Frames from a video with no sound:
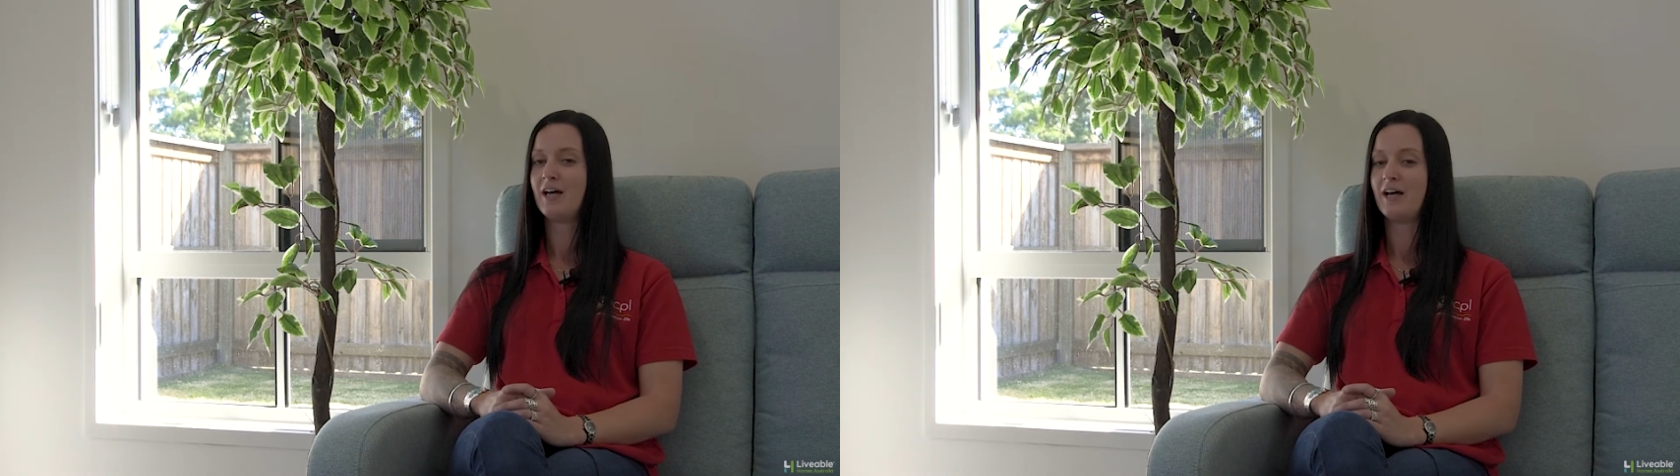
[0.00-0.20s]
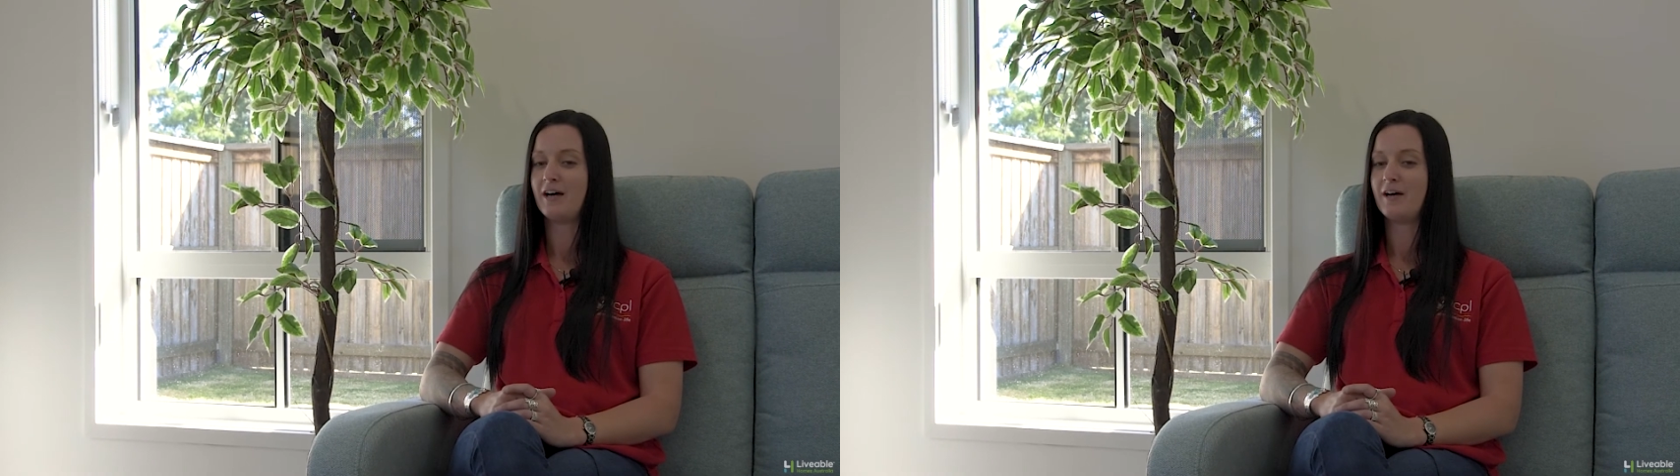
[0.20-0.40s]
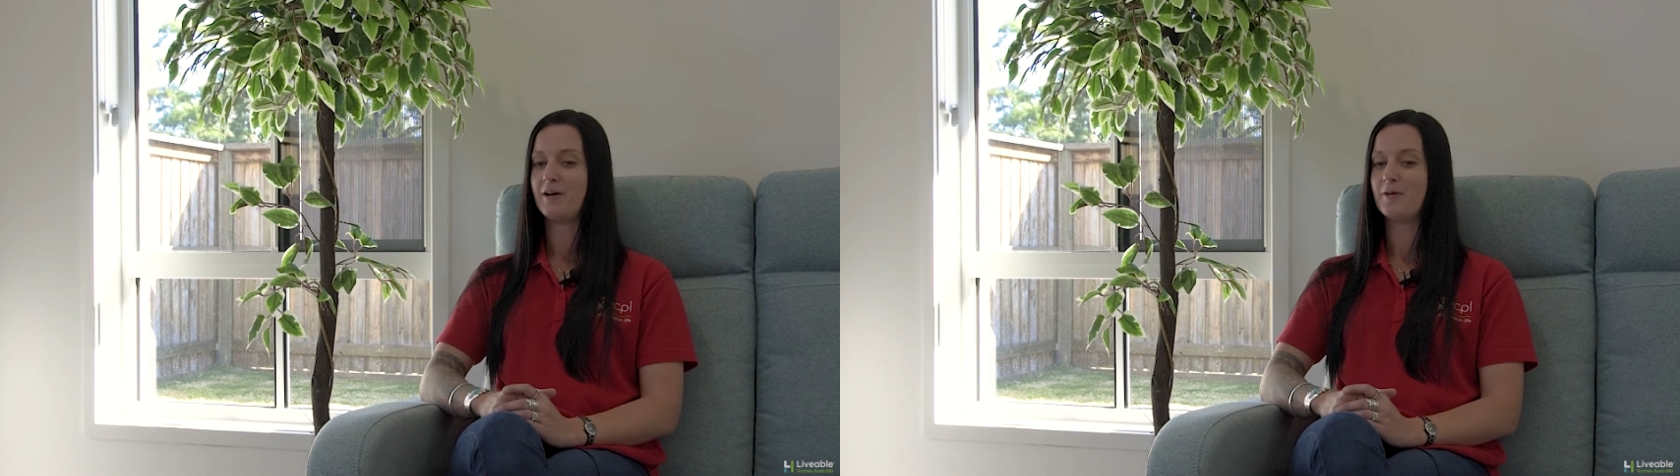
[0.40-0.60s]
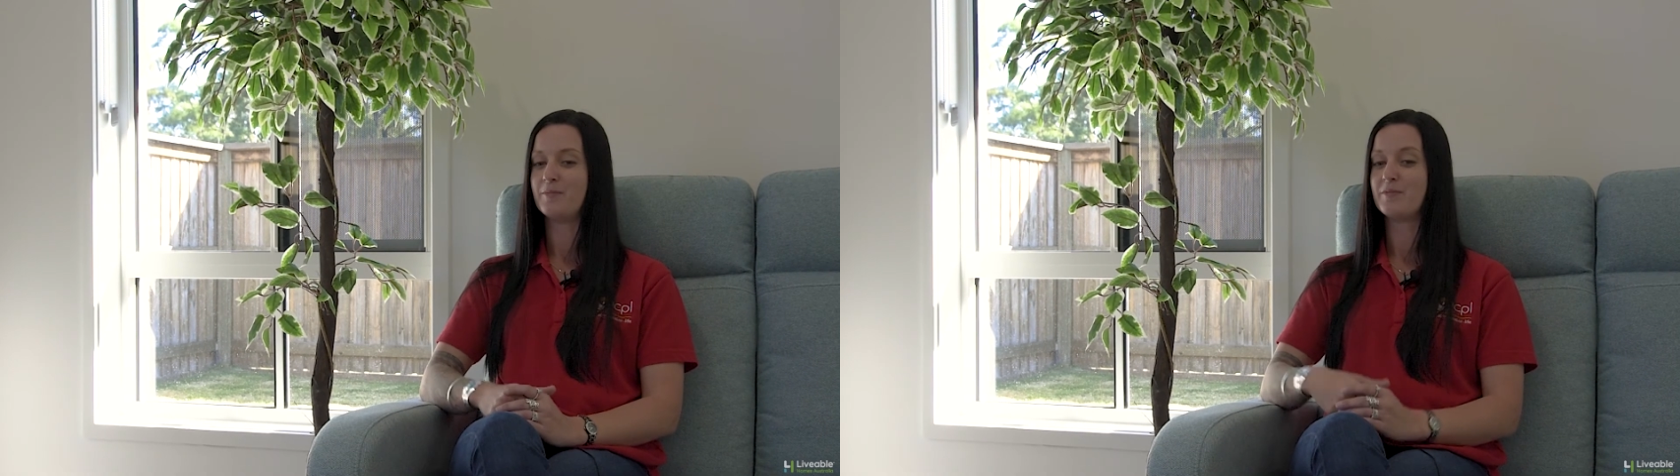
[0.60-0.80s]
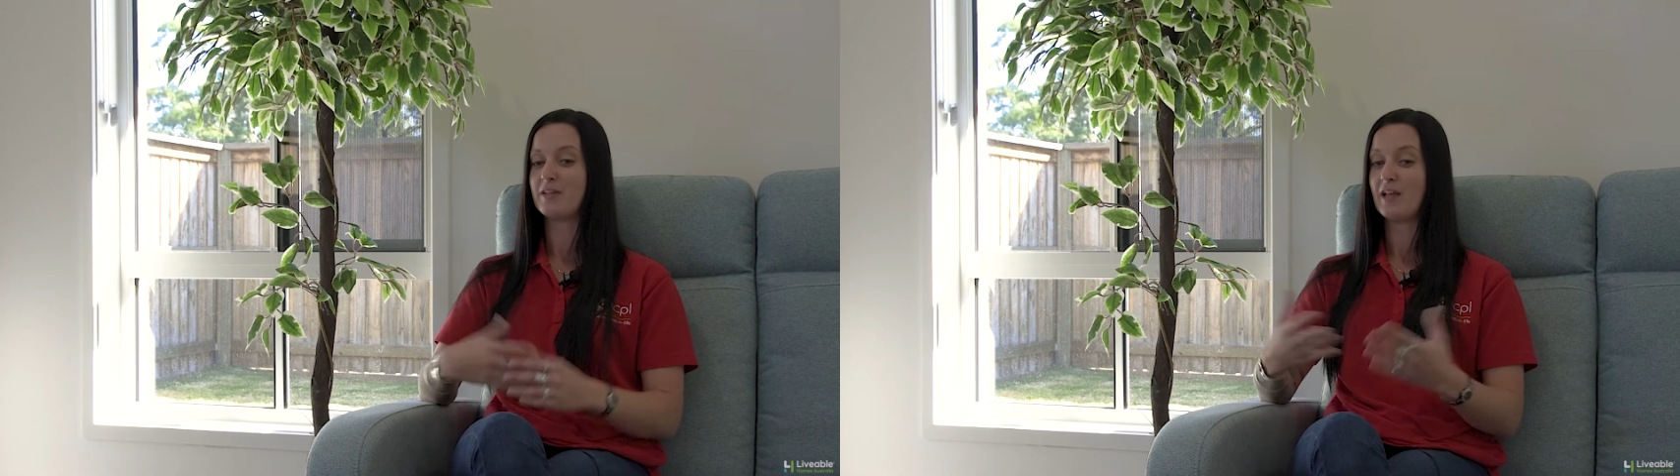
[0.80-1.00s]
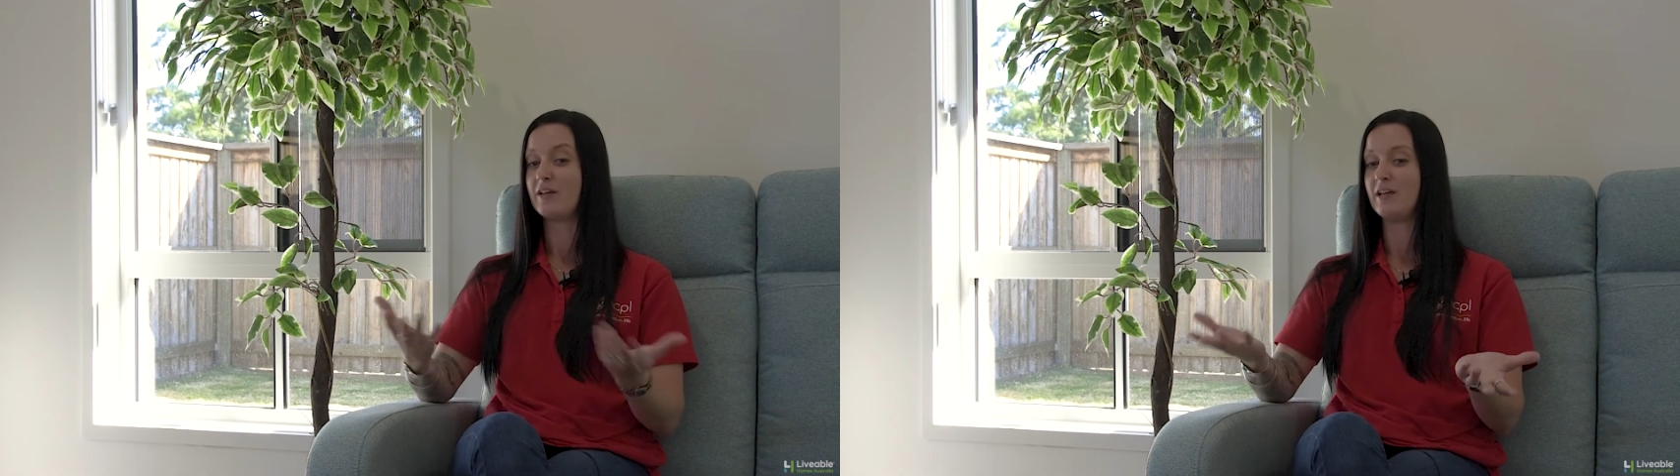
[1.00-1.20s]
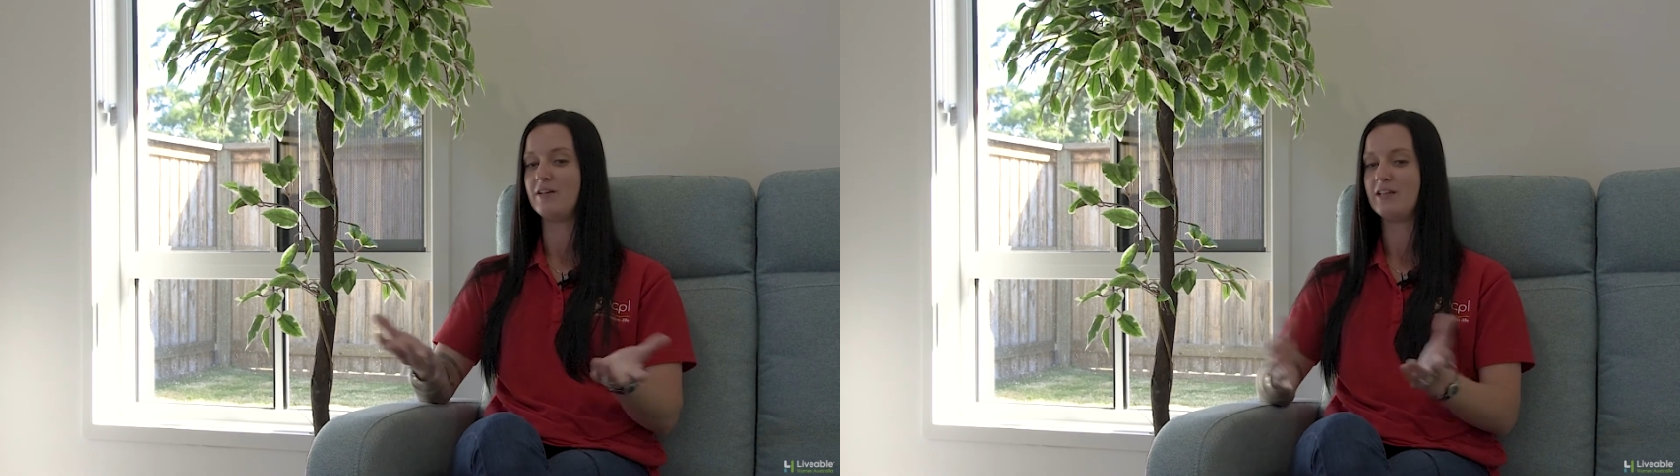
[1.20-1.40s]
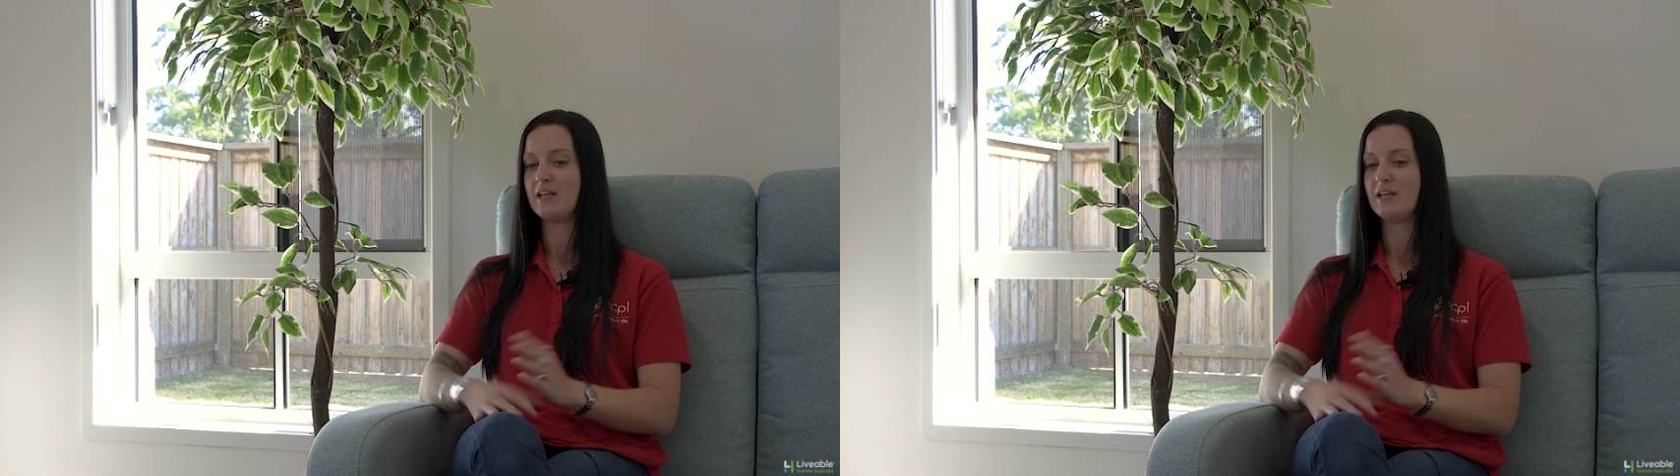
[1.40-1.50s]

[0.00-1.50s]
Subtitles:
In